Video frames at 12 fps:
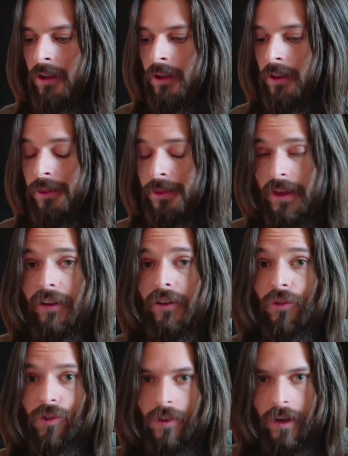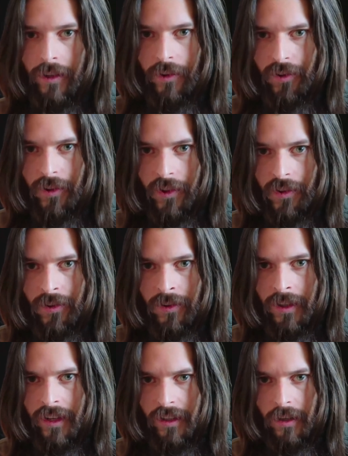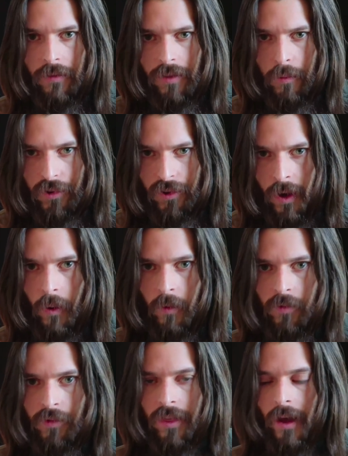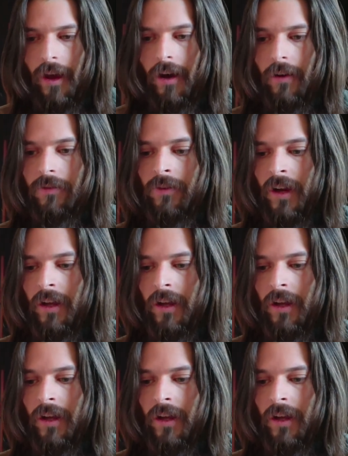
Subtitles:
things that exist in and of themselves that have